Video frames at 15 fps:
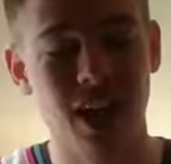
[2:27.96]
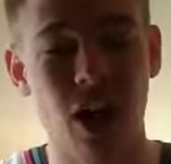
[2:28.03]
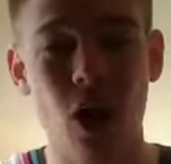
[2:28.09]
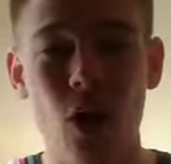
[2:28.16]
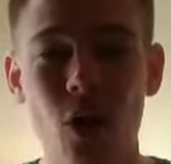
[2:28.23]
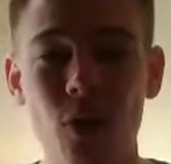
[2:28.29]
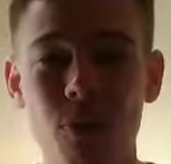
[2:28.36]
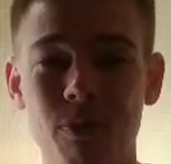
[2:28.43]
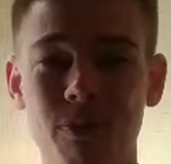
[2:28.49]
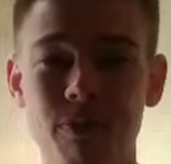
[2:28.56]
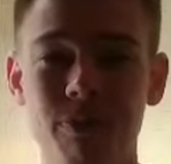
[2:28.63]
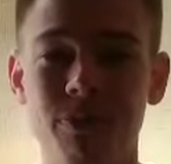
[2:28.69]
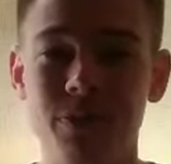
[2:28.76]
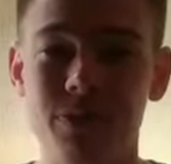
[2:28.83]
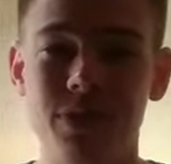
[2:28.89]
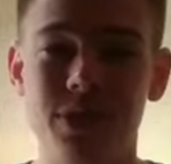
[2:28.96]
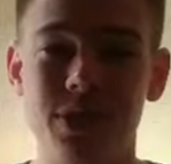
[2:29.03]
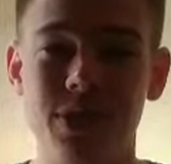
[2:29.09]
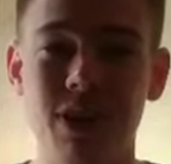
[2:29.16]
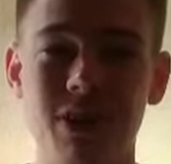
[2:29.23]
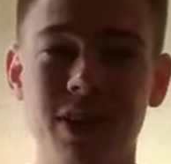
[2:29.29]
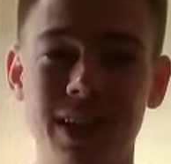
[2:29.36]
I hope
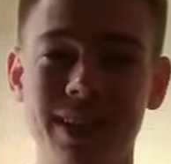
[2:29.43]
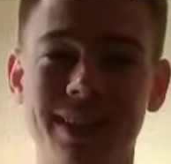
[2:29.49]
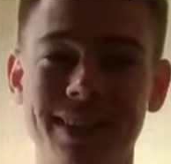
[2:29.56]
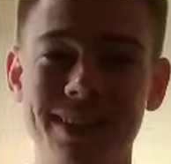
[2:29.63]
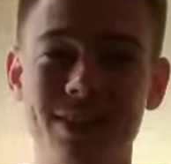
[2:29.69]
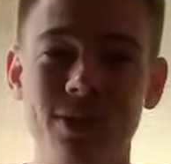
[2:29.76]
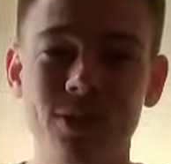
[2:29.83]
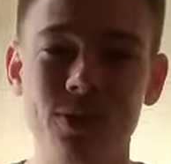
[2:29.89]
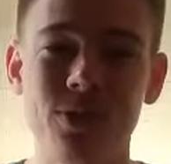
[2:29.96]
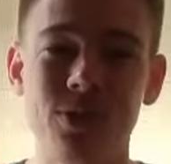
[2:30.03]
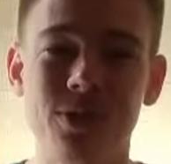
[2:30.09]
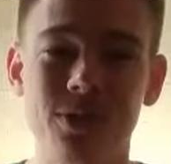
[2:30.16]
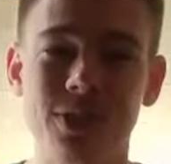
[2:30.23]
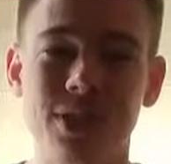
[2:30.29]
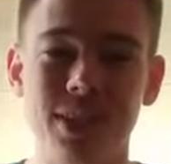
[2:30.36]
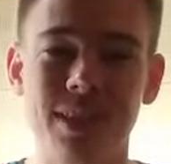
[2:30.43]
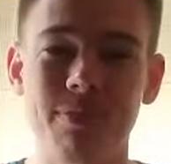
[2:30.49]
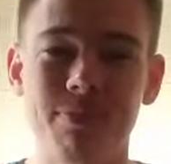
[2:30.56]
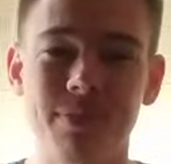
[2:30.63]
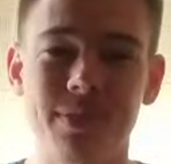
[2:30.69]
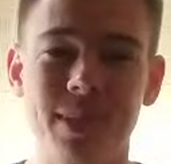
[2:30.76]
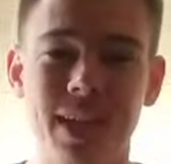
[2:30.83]
y'all like this little
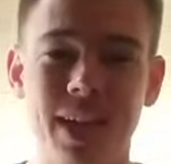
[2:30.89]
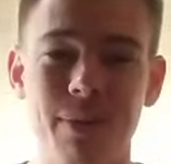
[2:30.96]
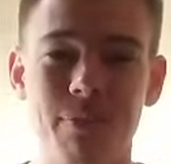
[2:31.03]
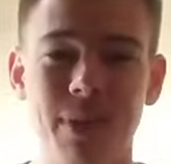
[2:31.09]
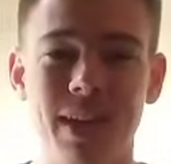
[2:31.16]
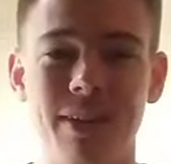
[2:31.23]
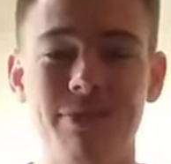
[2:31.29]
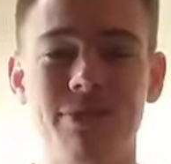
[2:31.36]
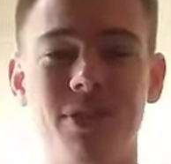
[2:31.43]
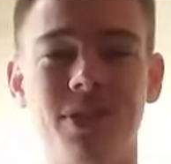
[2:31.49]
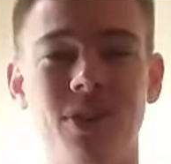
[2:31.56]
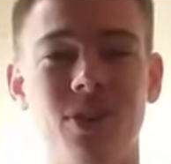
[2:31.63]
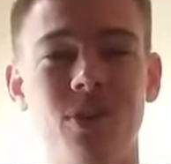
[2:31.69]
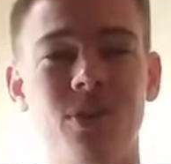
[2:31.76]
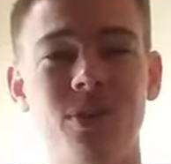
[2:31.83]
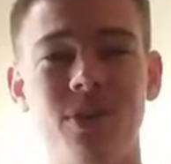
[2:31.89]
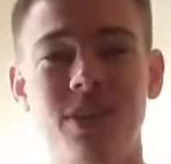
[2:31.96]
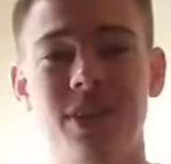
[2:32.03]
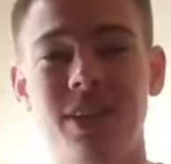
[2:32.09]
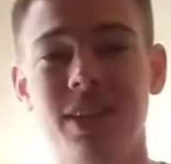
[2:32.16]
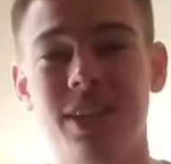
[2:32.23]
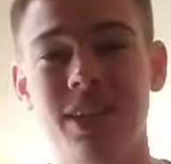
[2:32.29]
clip that I made for y'all.
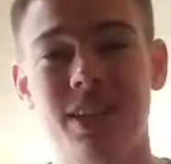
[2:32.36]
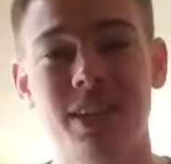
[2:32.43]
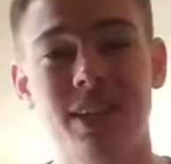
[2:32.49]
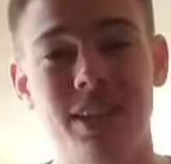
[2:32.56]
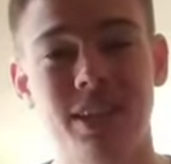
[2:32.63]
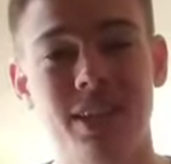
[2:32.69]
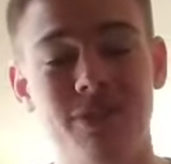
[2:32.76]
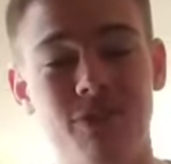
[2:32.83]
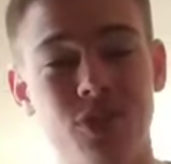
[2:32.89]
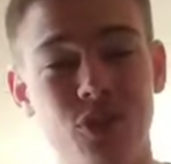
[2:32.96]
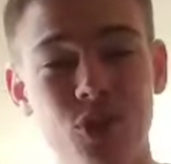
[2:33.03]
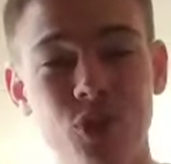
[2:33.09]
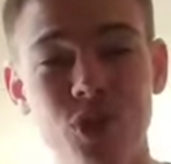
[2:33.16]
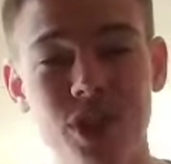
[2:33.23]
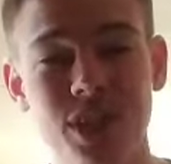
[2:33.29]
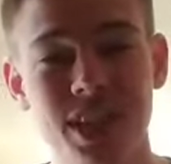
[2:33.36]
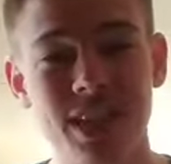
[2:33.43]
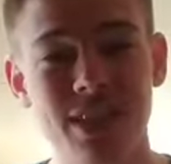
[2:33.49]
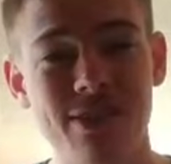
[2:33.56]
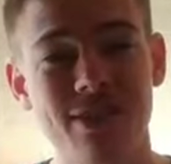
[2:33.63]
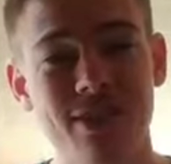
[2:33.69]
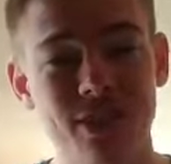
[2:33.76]
If you're new to
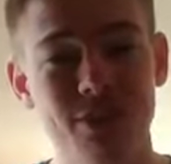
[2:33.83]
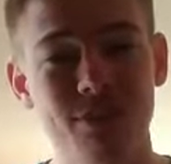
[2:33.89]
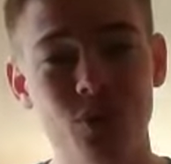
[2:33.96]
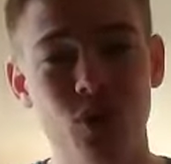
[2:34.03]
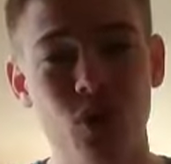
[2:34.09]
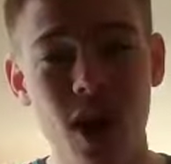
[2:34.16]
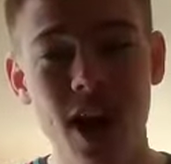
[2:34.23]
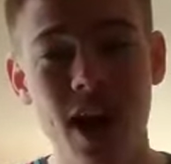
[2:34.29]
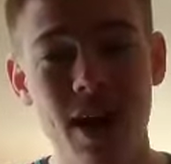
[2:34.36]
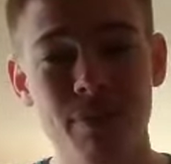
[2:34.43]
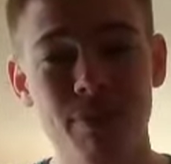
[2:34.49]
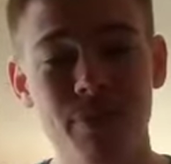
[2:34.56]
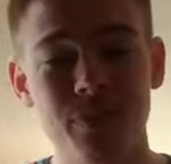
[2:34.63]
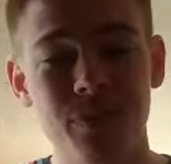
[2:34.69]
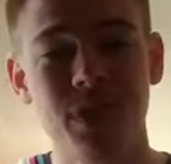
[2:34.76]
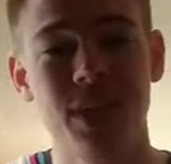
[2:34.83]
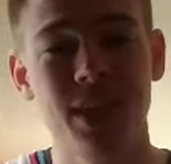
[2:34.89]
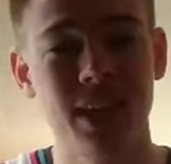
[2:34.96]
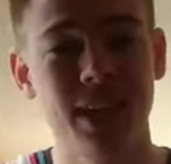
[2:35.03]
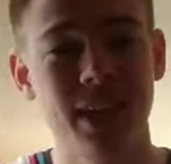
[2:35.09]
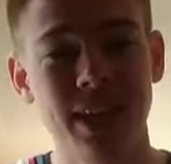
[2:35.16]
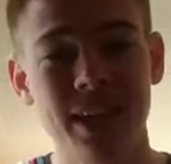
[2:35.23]
here, subscribe,
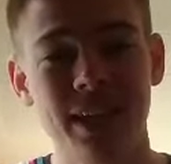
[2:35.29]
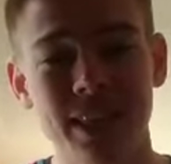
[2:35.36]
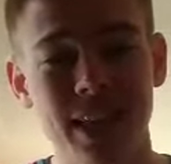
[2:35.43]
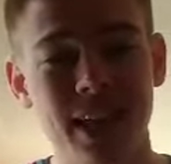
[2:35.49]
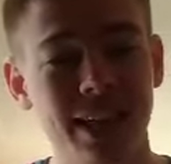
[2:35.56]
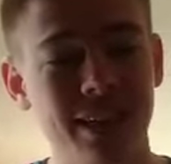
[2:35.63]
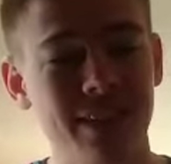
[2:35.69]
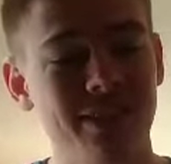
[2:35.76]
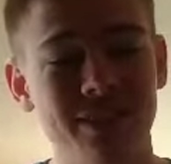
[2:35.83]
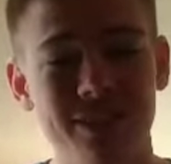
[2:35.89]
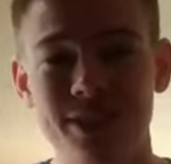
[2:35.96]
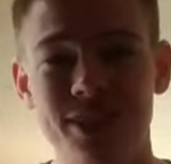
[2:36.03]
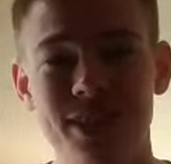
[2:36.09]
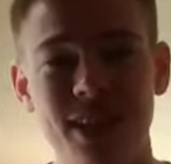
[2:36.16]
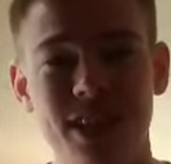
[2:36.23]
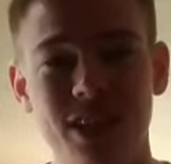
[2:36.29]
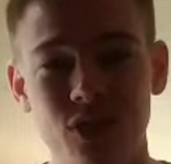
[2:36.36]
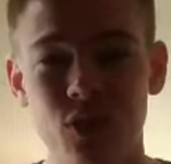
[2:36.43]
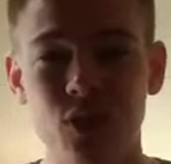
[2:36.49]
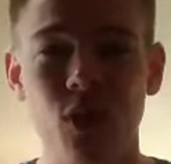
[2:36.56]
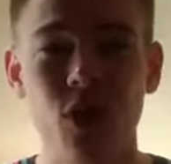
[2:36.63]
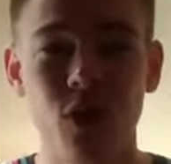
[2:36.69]
hit like, share,
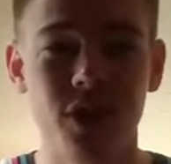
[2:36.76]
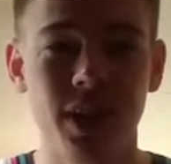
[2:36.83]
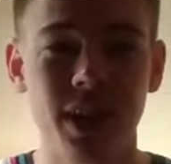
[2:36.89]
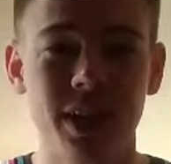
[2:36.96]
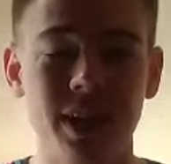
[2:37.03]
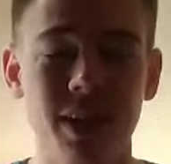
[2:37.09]
do all that.